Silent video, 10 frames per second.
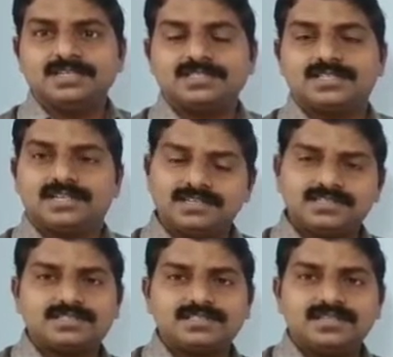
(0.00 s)

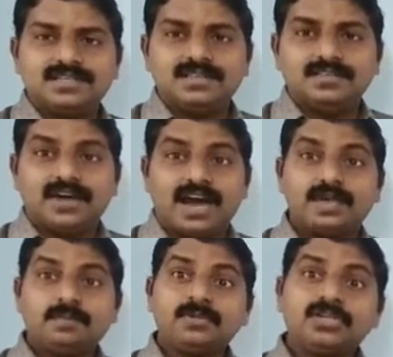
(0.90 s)
since the
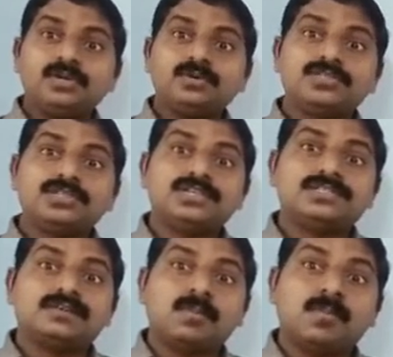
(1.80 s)
hypotenuse
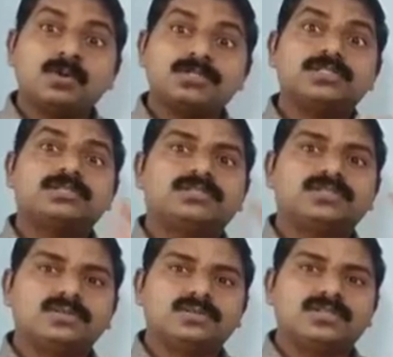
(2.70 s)
is
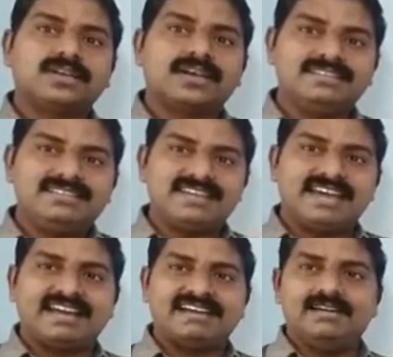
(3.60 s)
opposite to the right
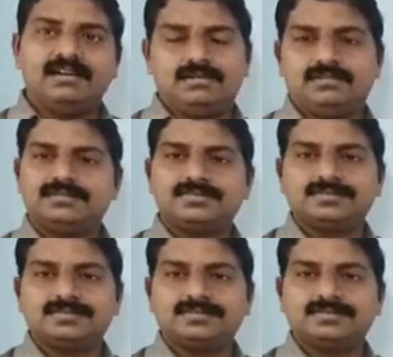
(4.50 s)
angle,